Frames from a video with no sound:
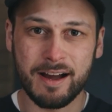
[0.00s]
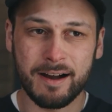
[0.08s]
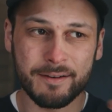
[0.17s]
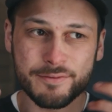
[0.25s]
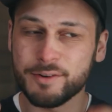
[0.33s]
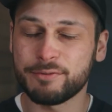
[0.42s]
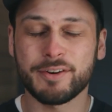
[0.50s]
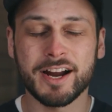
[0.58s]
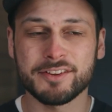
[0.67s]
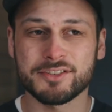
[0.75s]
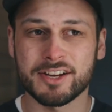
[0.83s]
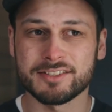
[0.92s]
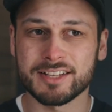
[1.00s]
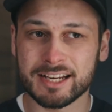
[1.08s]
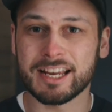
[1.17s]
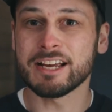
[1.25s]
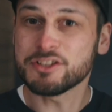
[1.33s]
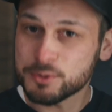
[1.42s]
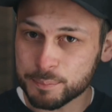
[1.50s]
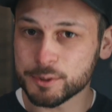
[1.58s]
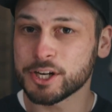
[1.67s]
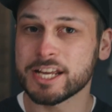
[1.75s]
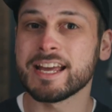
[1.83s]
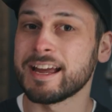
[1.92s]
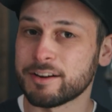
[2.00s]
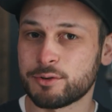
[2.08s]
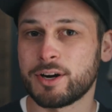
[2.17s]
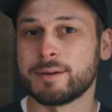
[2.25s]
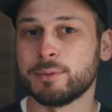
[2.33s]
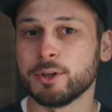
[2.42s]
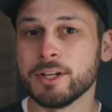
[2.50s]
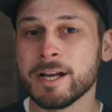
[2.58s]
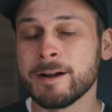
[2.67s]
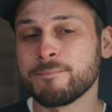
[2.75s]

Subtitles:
of the file size. Like, it's pretty incredible.